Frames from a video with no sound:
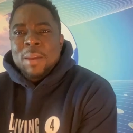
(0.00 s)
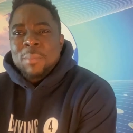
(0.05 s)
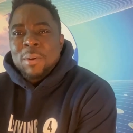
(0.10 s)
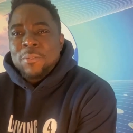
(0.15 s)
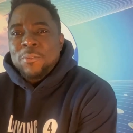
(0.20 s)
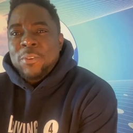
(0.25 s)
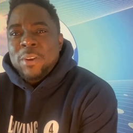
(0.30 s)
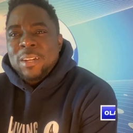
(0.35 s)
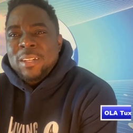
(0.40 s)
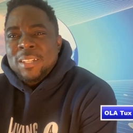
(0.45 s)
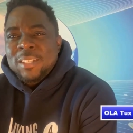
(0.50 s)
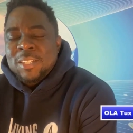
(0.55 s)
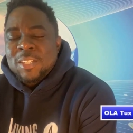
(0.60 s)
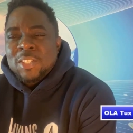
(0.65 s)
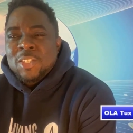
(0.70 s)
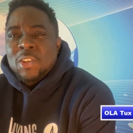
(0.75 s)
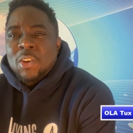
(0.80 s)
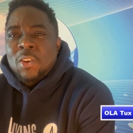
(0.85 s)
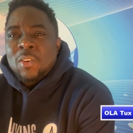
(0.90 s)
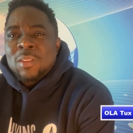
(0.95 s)
my friend, this
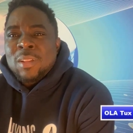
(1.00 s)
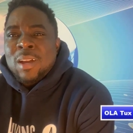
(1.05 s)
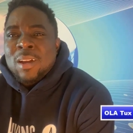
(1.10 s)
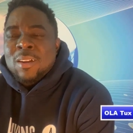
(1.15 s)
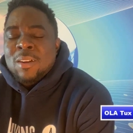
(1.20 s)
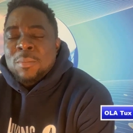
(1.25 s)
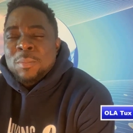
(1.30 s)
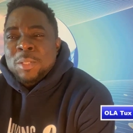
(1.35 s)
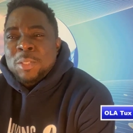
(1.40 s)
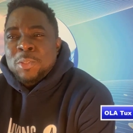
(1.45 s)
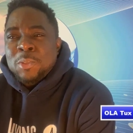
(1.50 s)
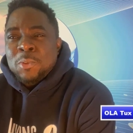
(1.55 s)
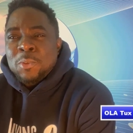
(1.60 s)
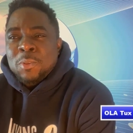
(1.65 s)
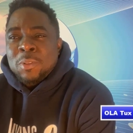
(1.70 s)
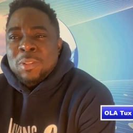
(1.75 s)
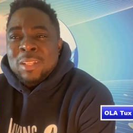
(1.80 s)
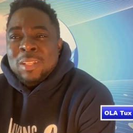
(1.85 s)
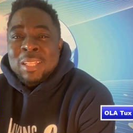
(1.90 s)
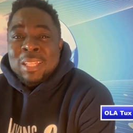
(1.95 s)
is Ola coming to you
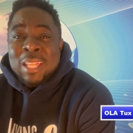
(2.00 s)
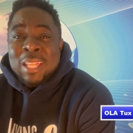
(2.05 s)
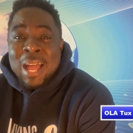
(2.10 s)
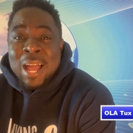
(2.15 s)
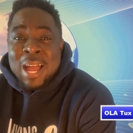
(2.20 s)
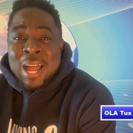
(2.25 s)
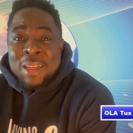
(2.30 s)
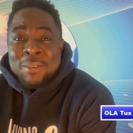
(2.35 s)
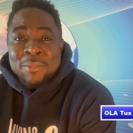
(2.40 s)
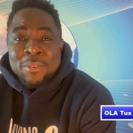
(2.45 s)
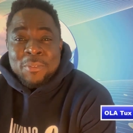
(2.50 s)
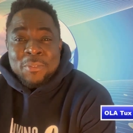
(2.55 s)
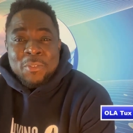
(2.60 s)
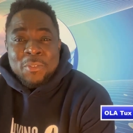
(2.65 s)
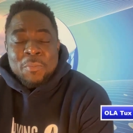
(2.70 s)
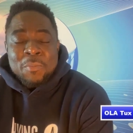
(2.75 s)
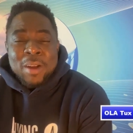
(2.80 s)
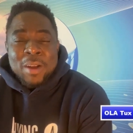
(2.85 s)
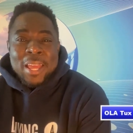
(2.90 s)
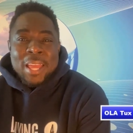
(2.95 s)
live
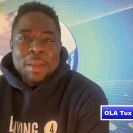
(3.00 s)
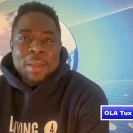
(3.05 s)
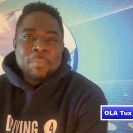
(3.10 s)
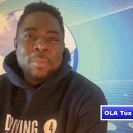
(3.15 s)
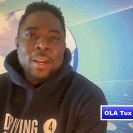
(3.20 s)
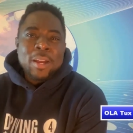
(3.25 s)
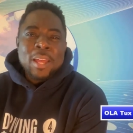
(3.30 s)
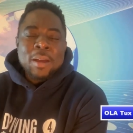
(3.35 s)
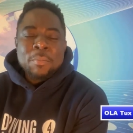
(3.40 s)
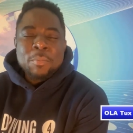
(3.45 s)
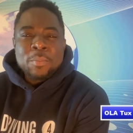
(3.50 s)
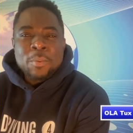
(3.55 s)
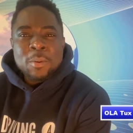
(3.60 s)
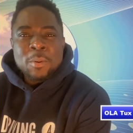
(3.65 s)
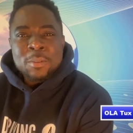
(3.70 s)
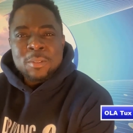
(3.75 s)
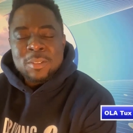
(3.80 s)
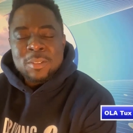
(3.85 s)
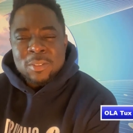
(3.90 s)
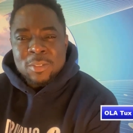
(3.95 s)
from my
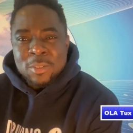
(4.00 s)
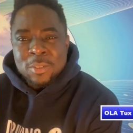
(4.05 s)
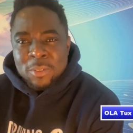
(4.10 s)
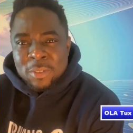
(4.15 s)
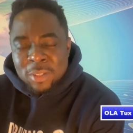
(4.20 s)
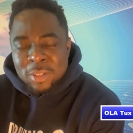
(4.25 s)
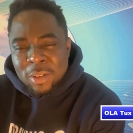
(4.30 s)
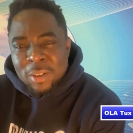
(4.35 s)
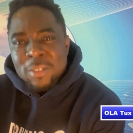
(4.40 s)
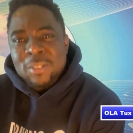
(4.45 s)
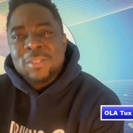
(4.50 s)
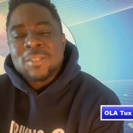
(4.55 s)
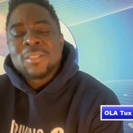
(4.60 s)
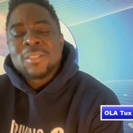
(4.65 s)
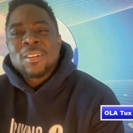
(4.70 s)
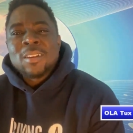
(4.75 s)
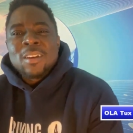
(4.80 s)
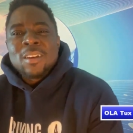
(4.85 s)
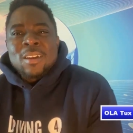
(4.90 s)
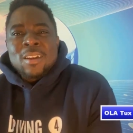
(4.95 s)
myEmpirePRO studios.
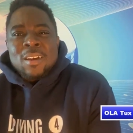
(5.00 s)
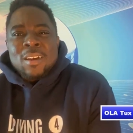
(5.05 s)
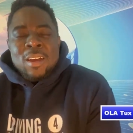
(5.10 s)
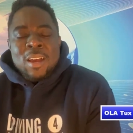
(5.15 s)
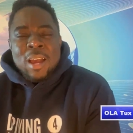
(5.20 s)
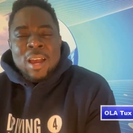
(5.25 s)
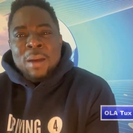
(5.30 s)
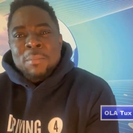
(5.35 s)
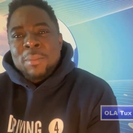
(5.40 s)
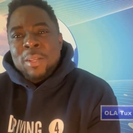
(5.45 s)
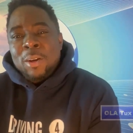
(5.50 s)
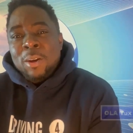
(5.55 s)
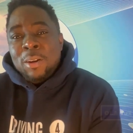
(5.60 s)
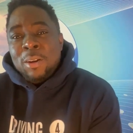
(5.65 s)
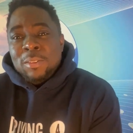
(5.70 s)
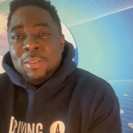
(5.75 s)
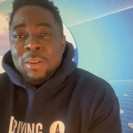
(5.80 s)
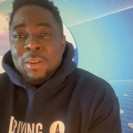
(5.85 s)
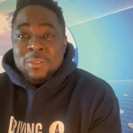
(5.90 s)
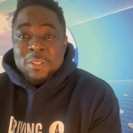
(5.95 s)
I'm the
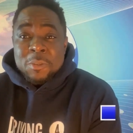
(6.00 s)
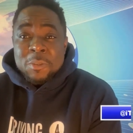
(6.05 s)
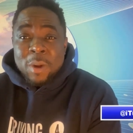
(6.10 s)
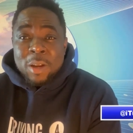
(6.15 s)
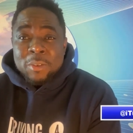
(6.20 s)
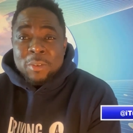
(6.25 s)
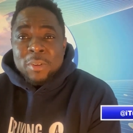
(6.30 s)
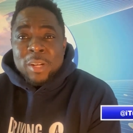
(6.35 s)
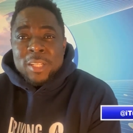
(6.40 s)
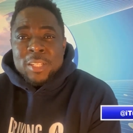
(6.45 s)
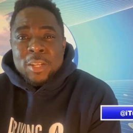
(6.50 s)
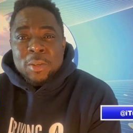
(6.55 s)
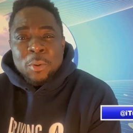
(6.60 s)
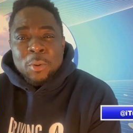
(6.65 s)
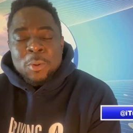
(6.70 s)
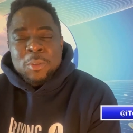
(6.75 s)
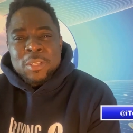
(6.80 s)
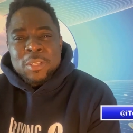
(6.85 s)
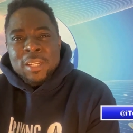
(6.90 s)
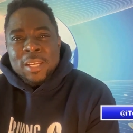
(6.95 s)
author of Smart Real Estate
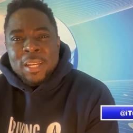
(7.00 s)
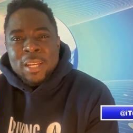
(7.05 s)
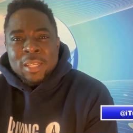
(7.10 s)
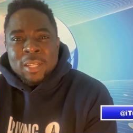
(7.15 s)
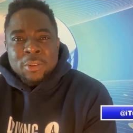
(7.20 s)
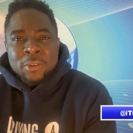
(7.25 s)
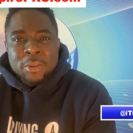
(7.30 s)
Wholesaling and the